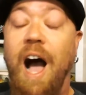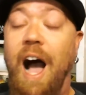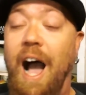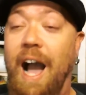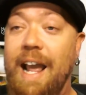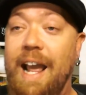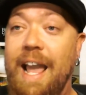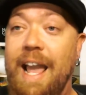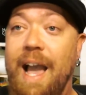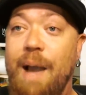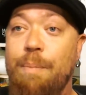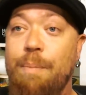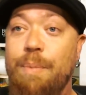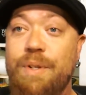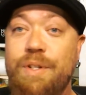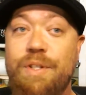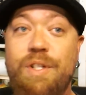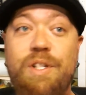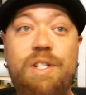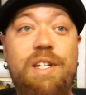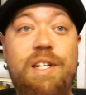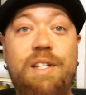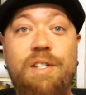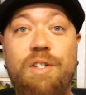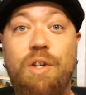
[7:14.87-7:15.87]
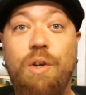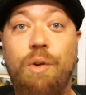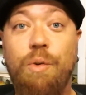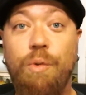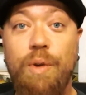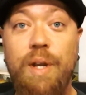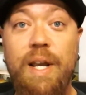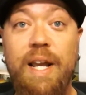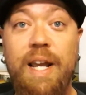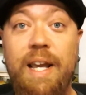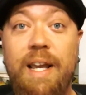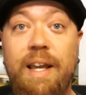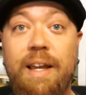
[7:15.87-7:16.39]
I happen to
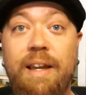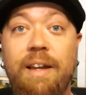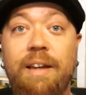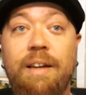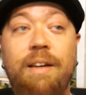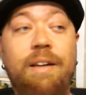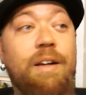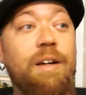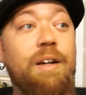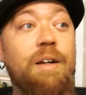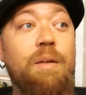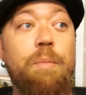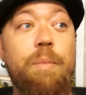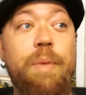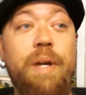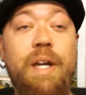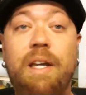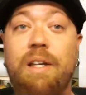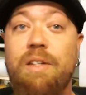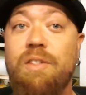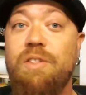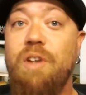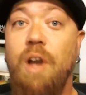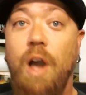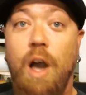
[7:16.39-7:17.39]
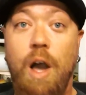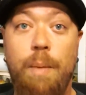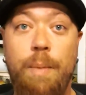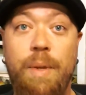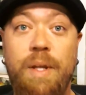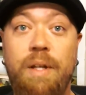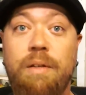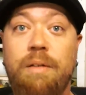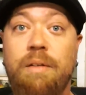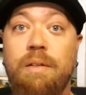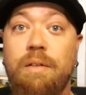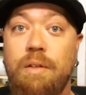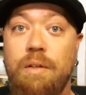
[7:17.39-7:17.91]
disagree because
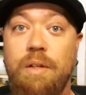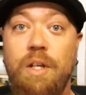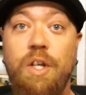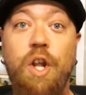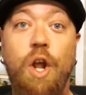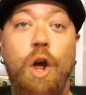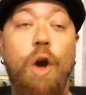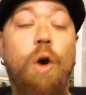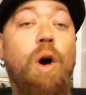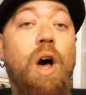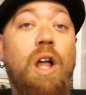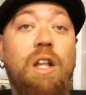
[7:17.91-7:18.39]
common, you know,